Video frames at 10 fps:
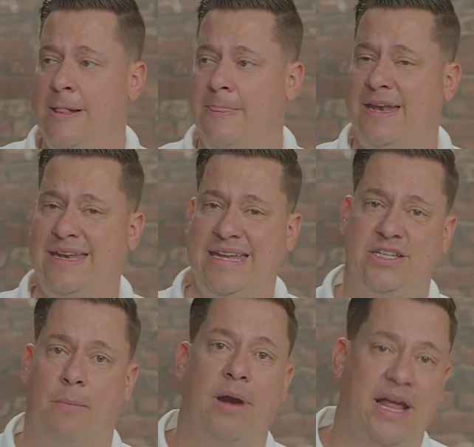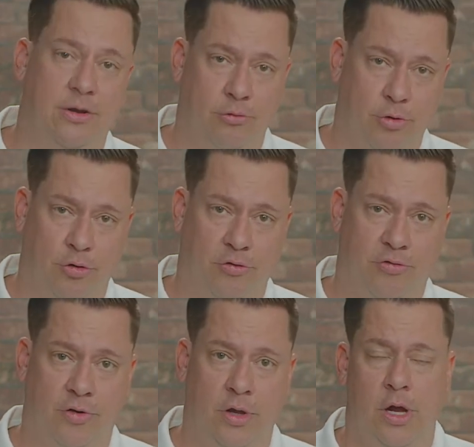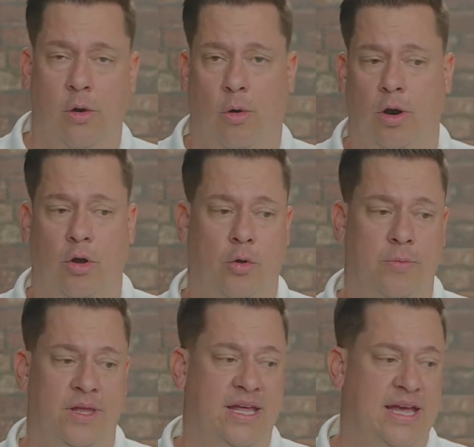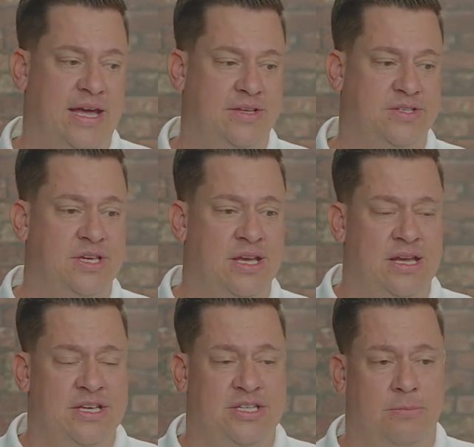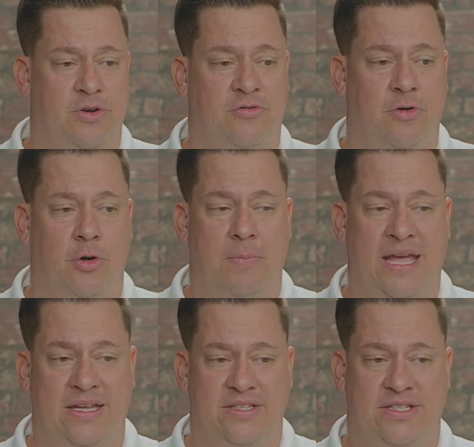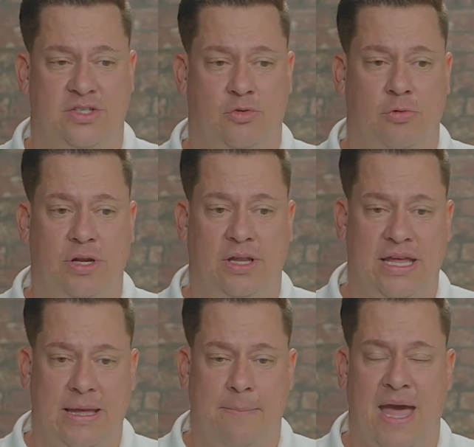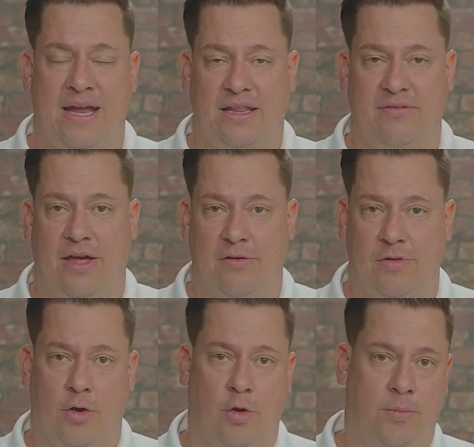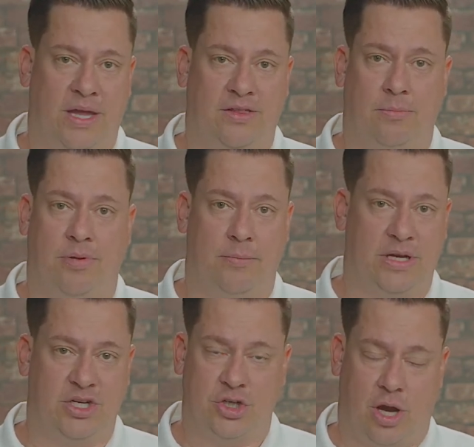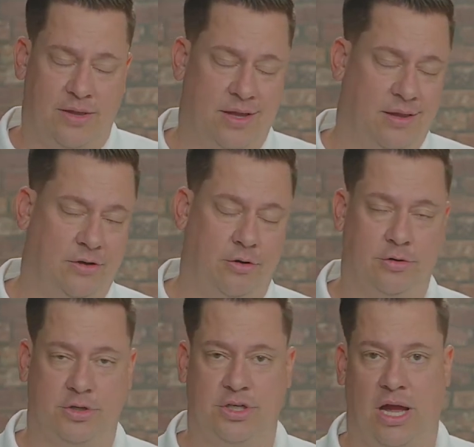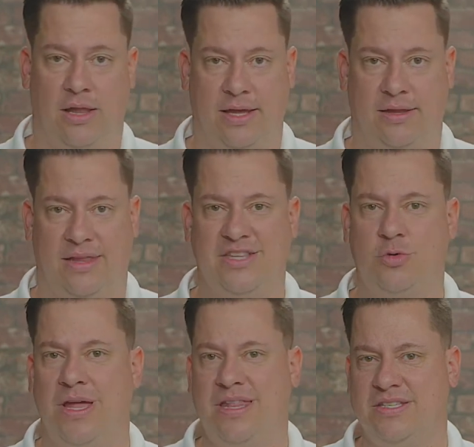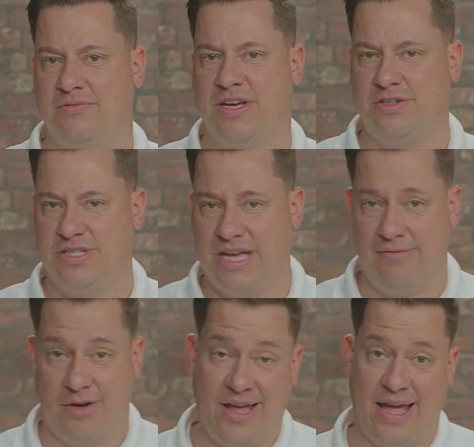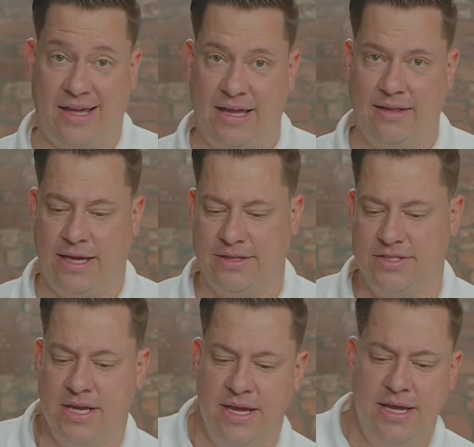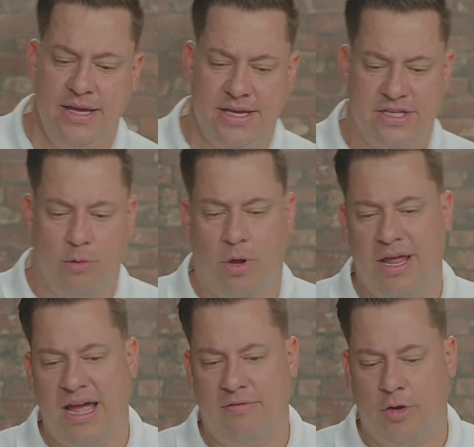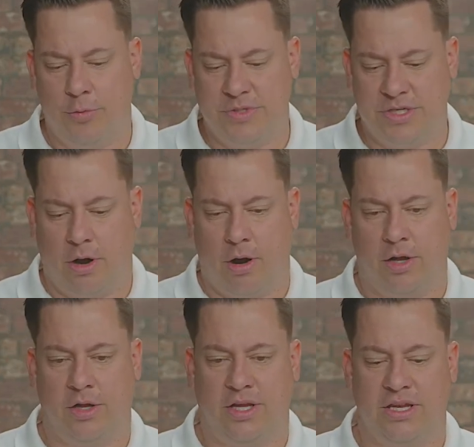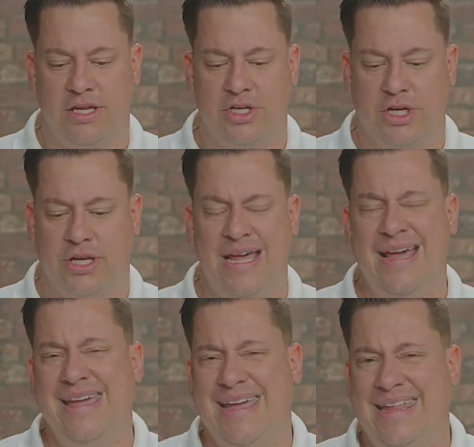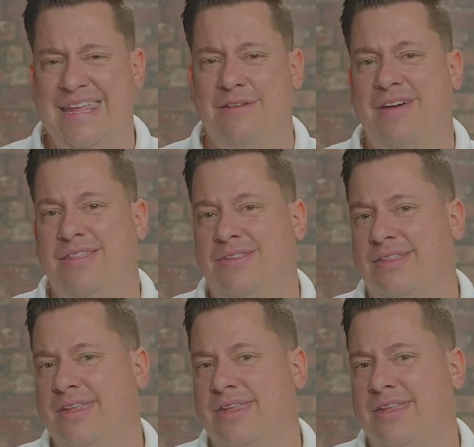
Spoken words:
that needs a brand new roof, or a home that has some deferred maintenance that's really impacting the value of the home, like the plumbing shot, the electrical shot. Like, that's why these investors have their tight guidelines, is they want to have homes that are in good condition. In the event that